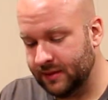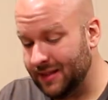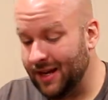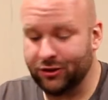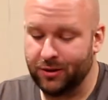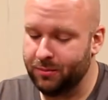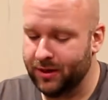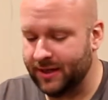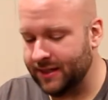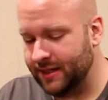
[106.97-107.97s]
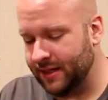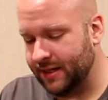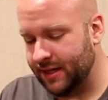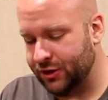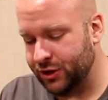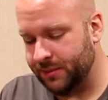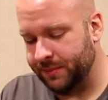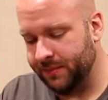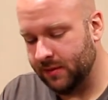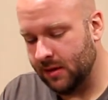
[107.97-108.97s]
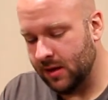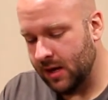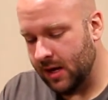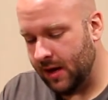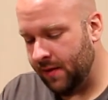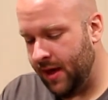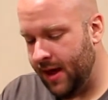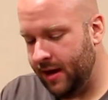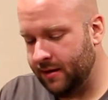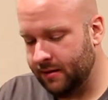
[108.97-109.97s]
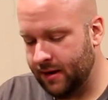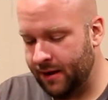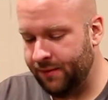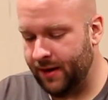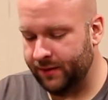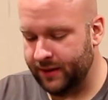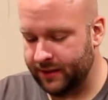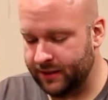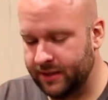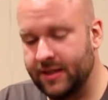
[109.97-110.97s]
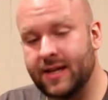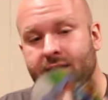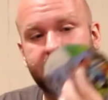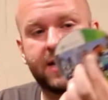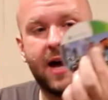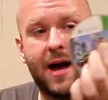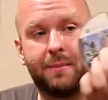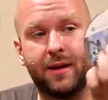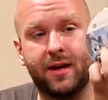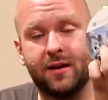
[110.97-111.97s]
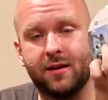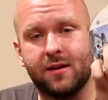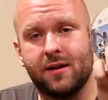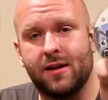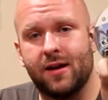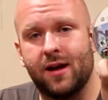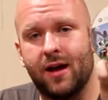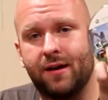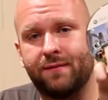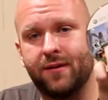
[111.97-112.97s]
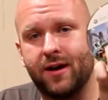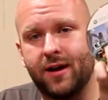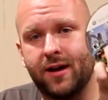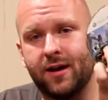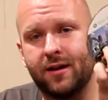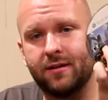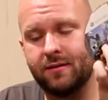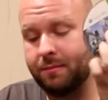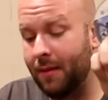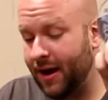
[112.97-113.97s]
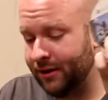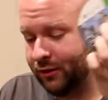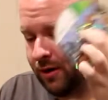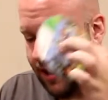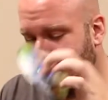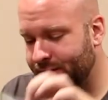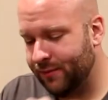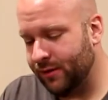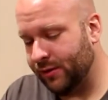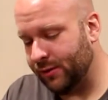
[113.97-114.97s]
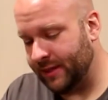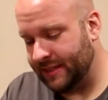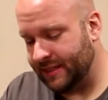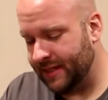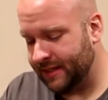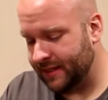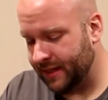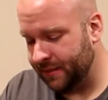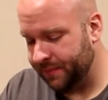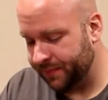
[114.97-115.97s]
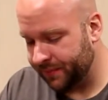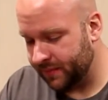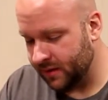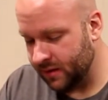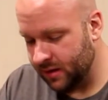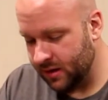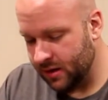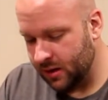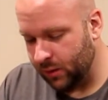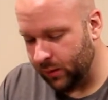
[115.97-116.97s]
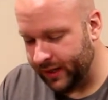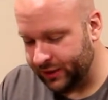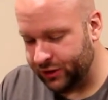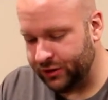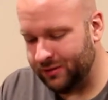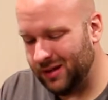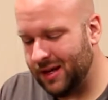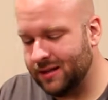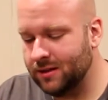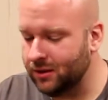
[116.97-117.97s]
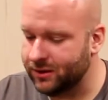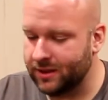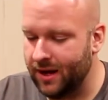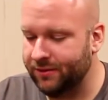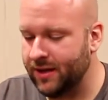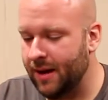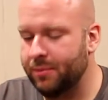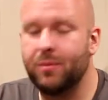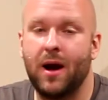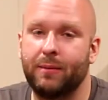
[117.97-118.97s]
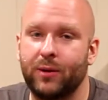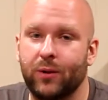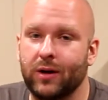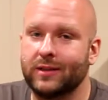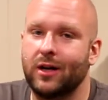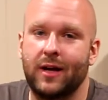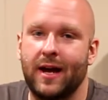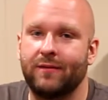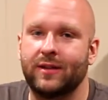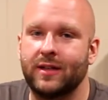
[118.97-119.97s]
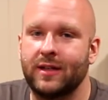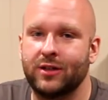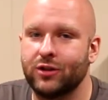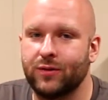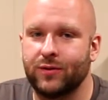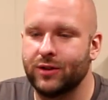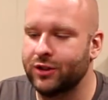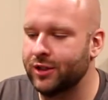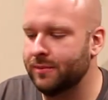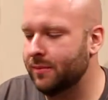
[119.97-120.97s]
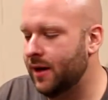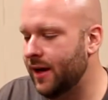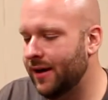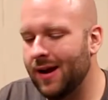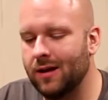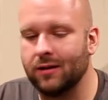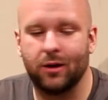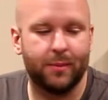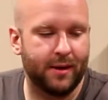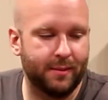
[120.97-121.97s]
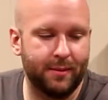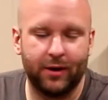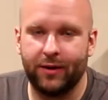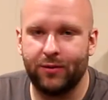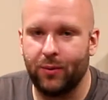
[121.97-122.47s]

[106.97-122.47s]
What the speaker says: actually in pretty decent condition. And then I found this disc copy of Minecraft for the 360, which, yeah, it's a little scuffed up. Probably works. I already have the digital version, but I don't know, man. Maybe I'll give it